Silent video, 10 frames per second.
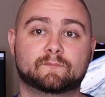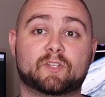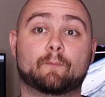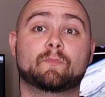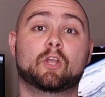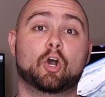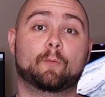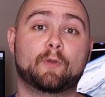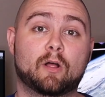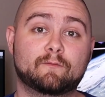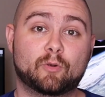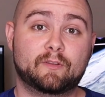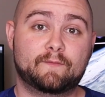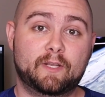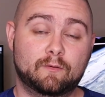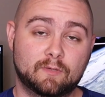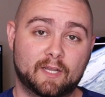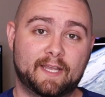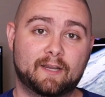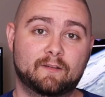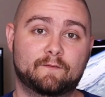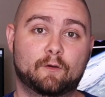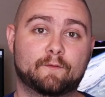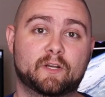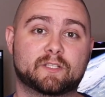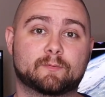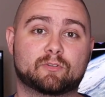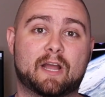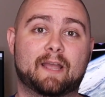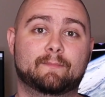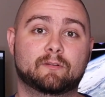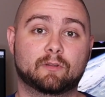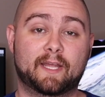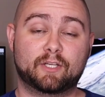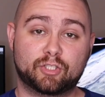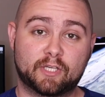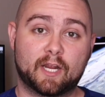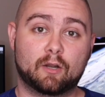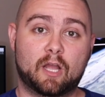So, hope you all enjoyed the video. Again, feel free to subscribe, like, share.